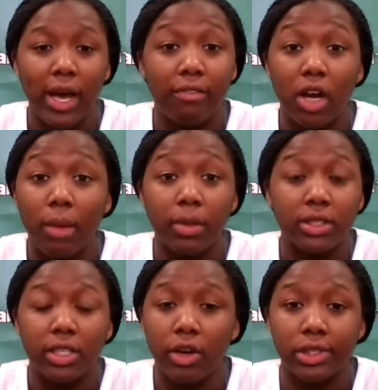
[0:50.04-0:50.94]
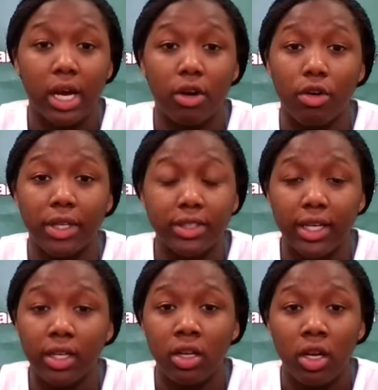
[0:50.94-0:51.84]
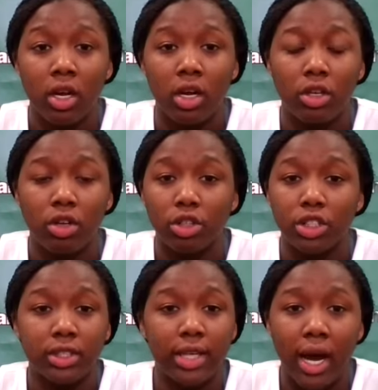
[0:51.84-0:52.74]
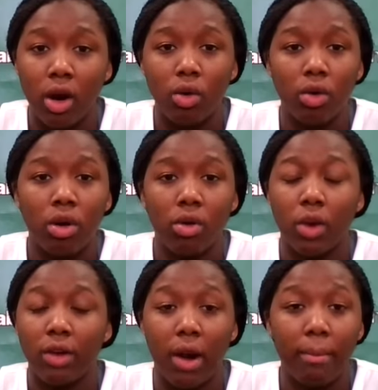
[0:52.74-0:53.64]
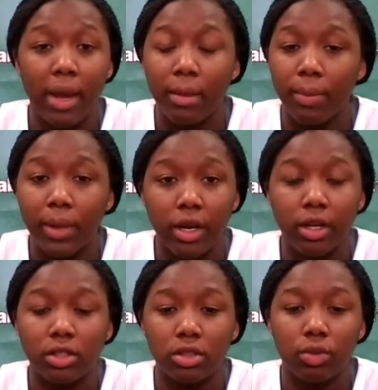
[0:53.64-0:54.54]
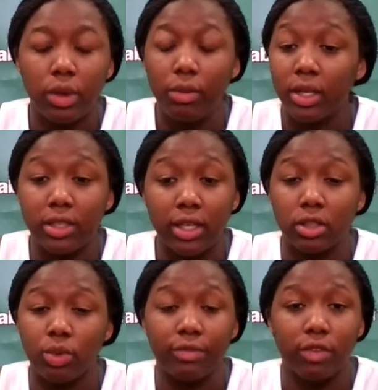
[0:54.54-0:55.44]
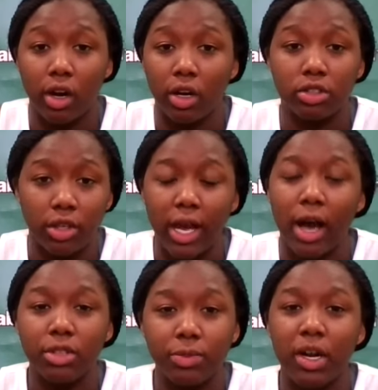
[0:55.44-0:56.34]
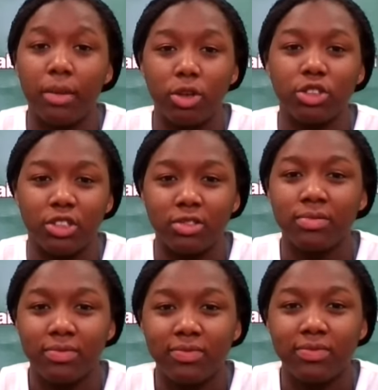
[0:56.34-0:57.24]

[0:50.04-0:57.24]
We have a couple of seniors out. Kristen, you know, she's out, one of our main players. We wanted to get this win for her. So, yeah, it was pretty emotional.